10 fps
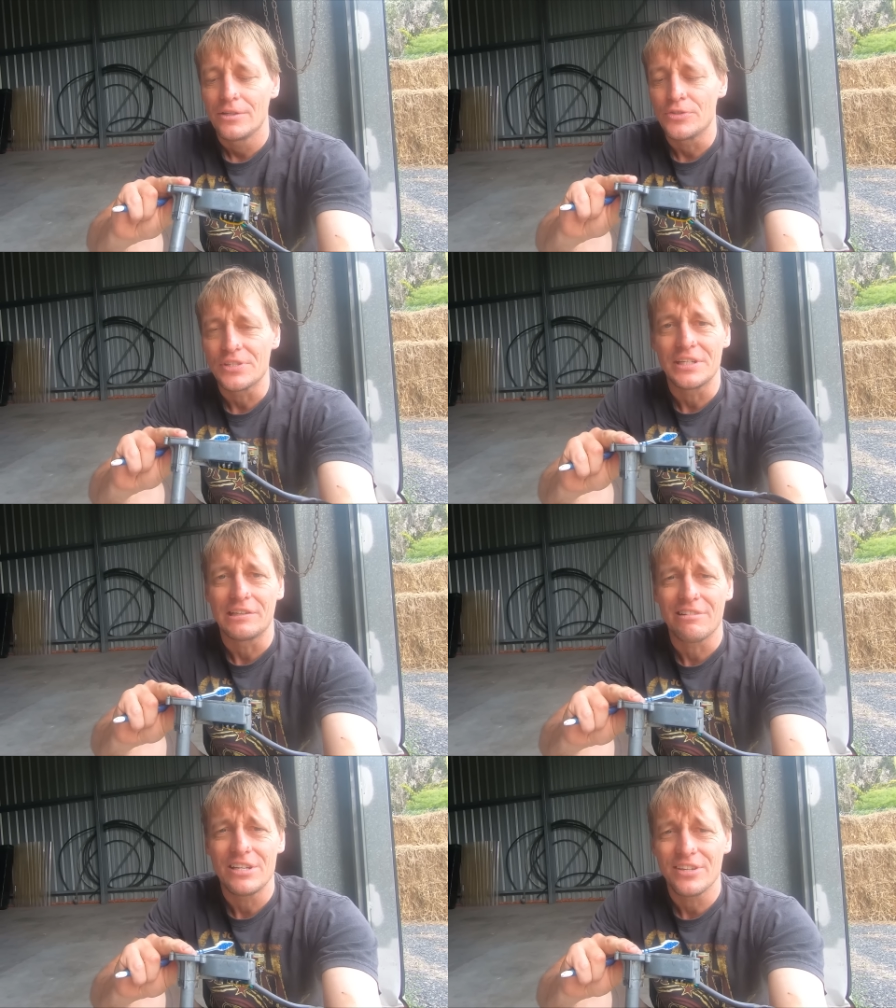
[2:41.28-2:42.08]
use the
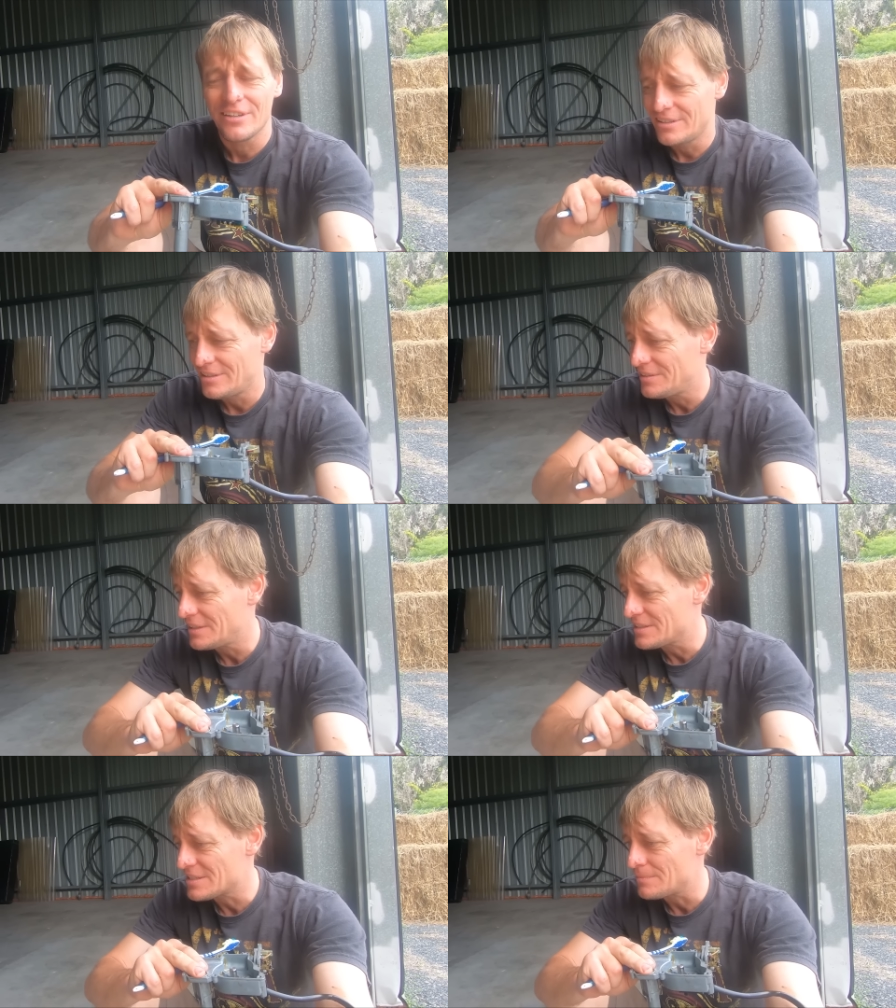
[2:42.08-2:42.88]
degreaser and
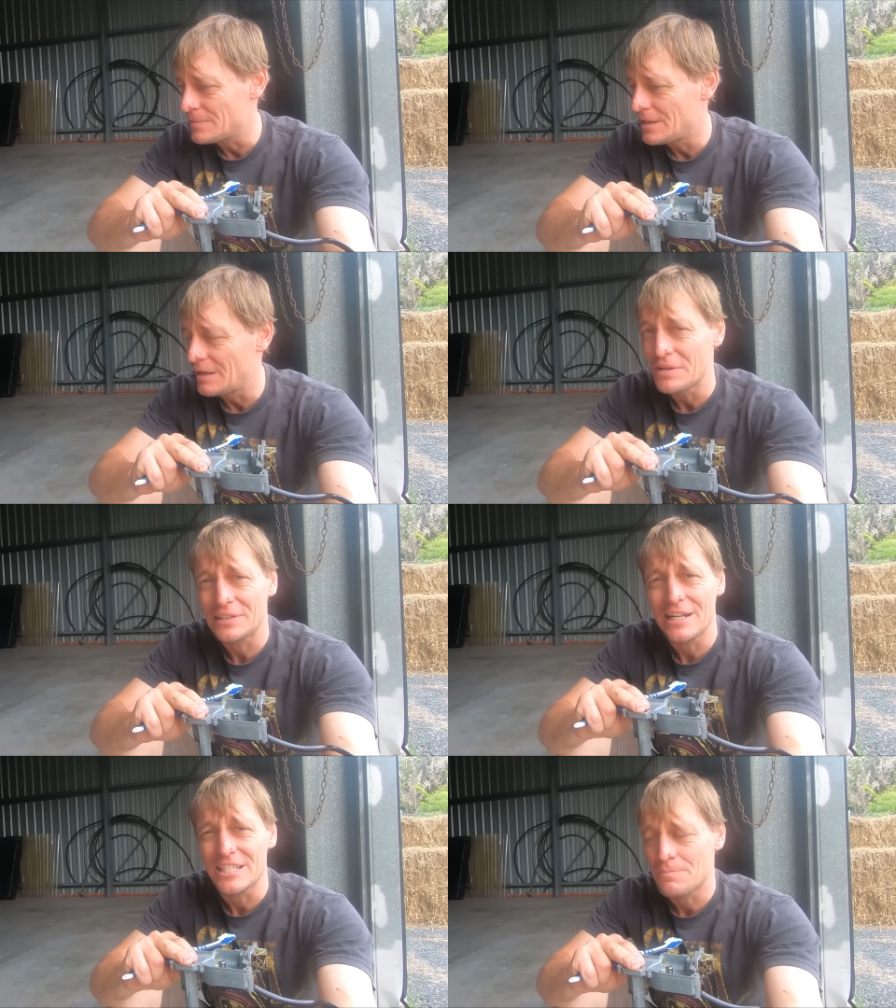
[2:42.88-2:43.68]
then some uh,
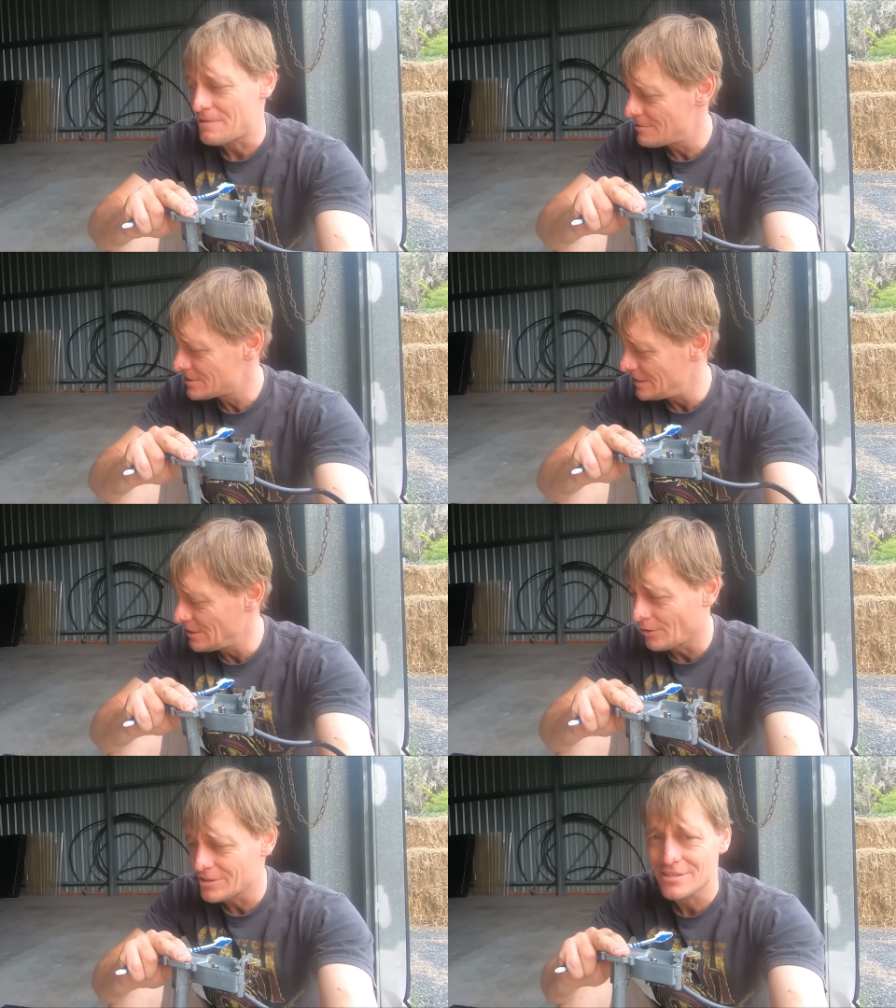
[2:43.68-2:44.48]
methylated spirits and
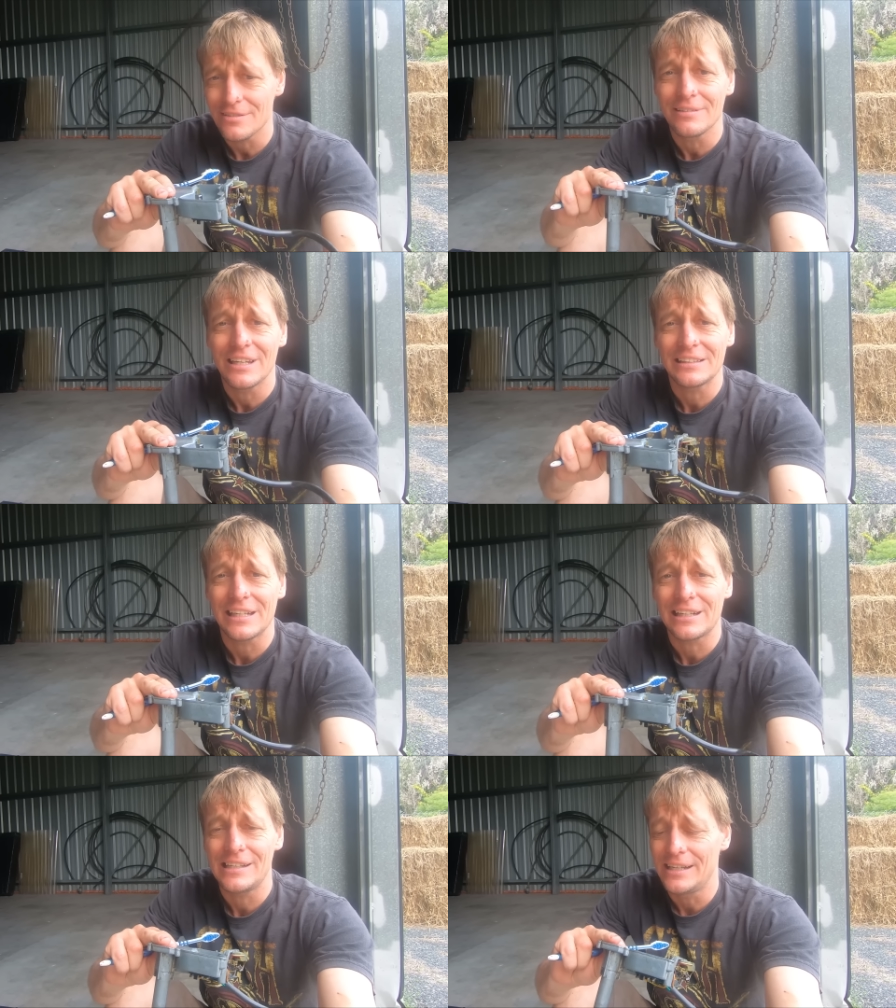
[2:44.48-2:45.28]
inox and get
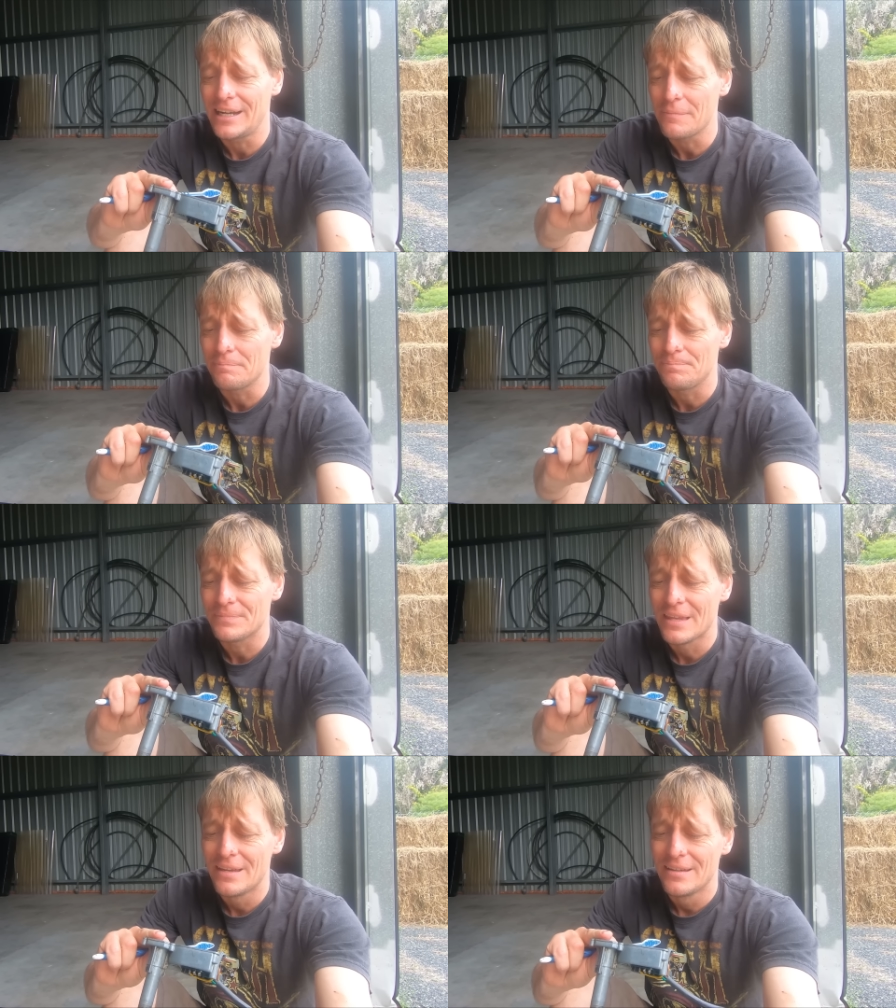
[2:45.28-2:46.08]
that cleaned up,
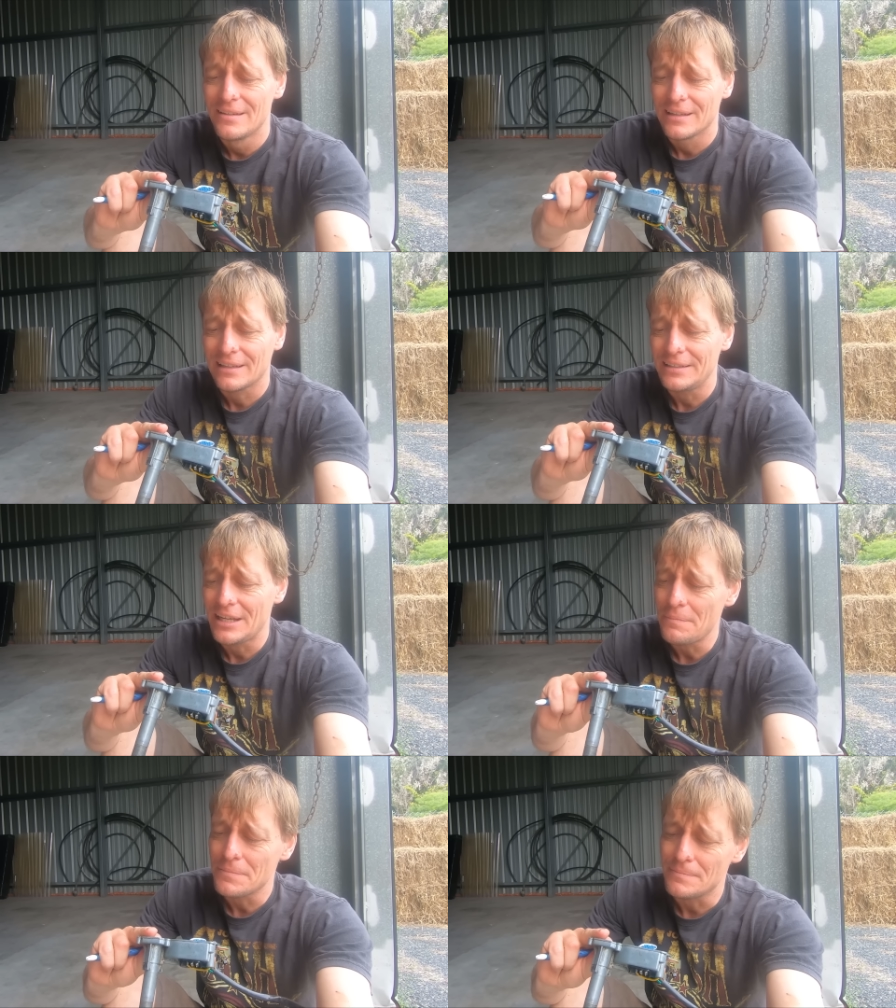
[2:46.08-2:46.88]

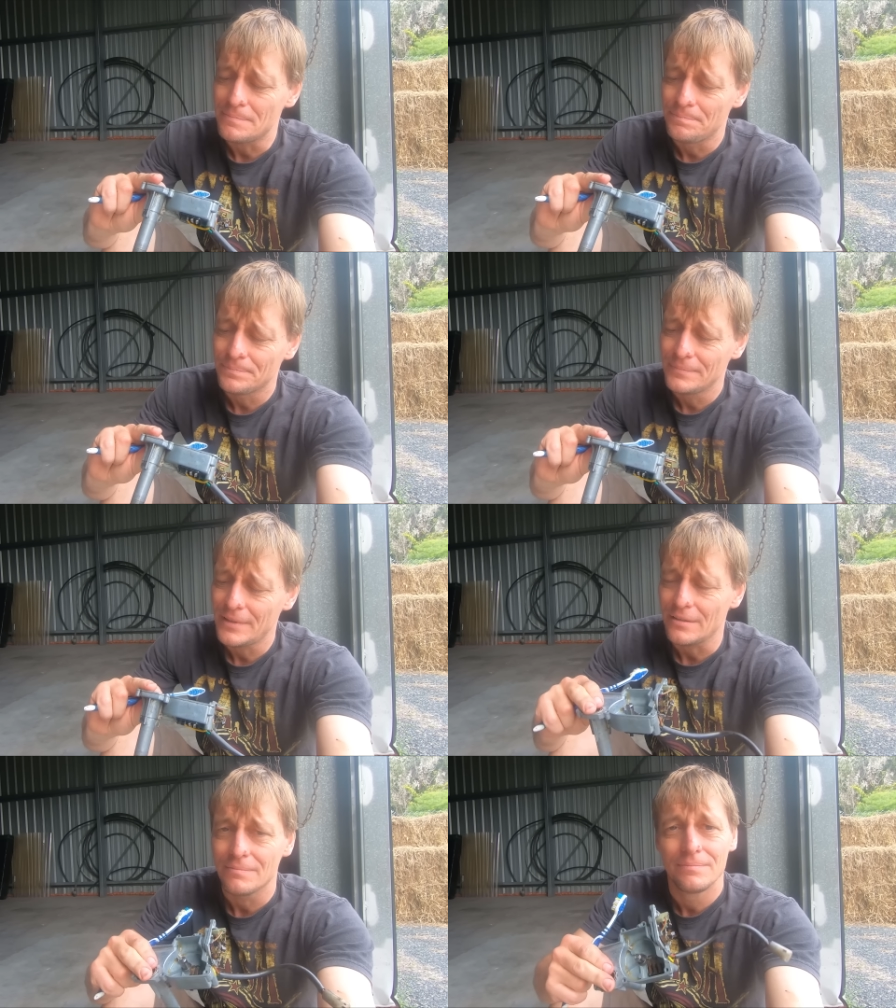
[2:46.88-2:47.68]
cleaned up and
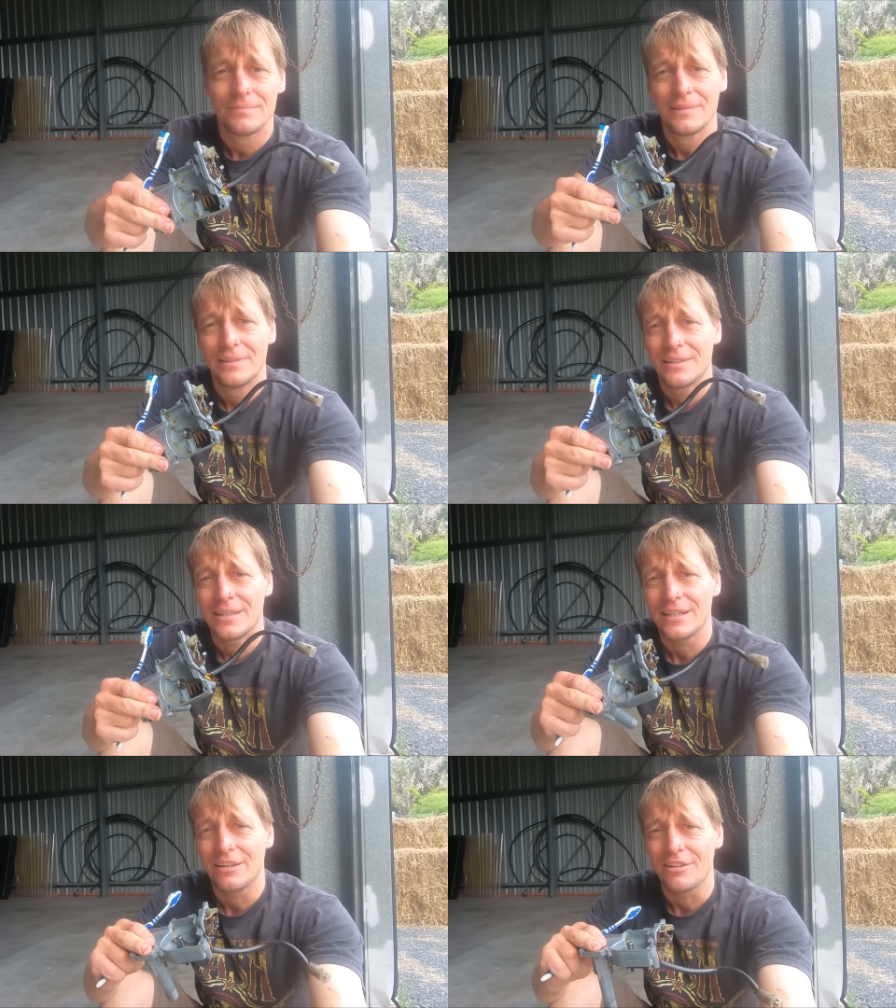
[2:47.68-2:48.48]
yeah,
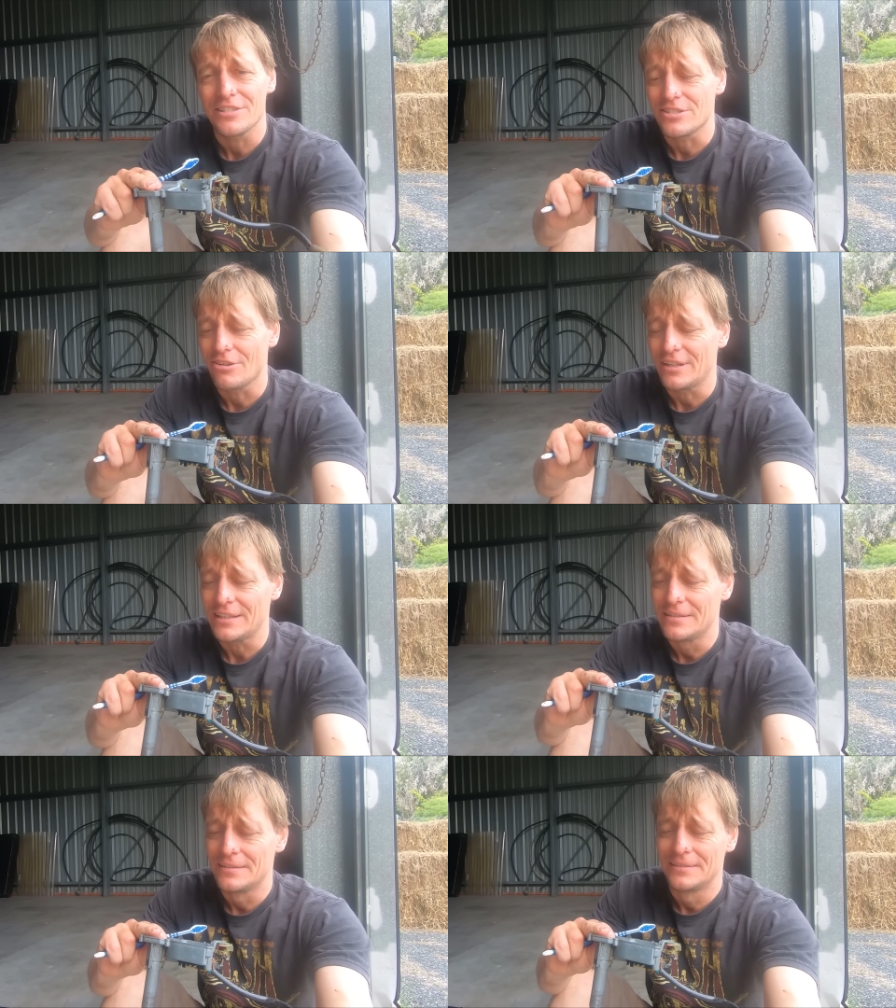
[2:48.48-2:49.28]
get nice and tidy.